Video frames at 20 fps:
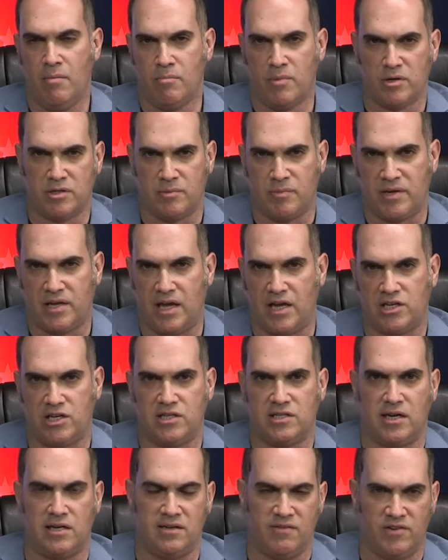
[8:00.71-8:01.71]

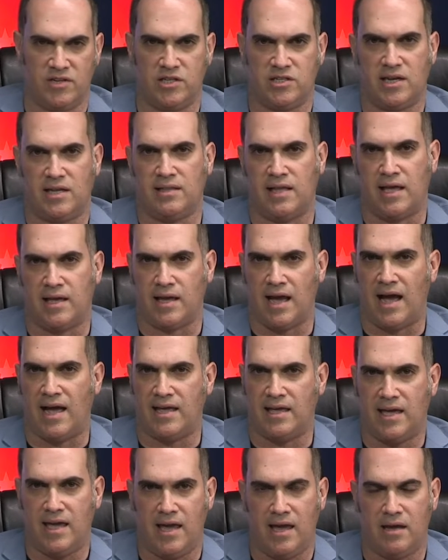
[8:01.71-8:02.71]
multiplication side divisions.
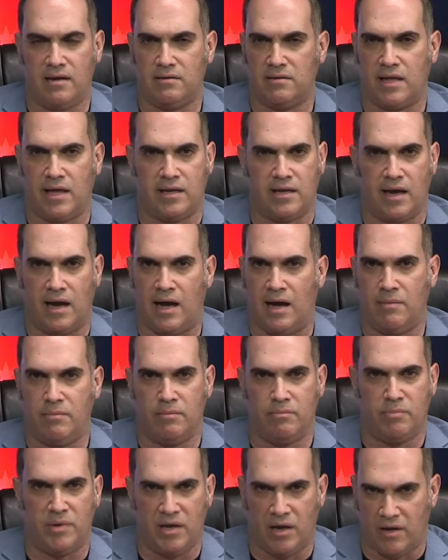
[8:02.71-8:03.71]

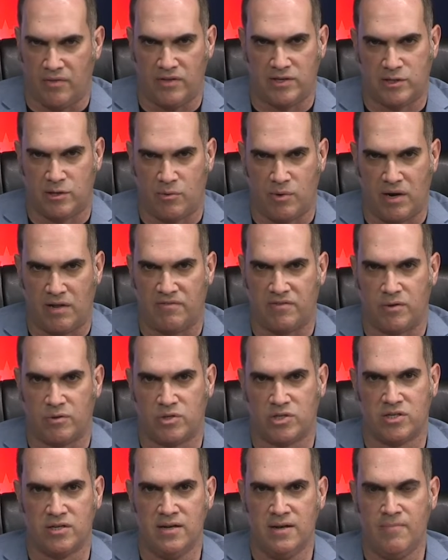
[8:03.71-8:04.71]
I'm beyond this already,
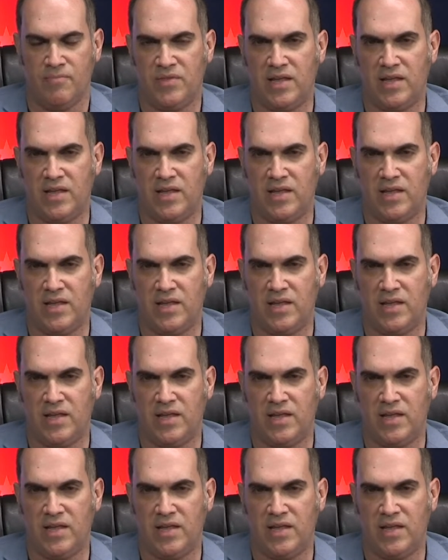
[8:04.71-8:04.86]
folks.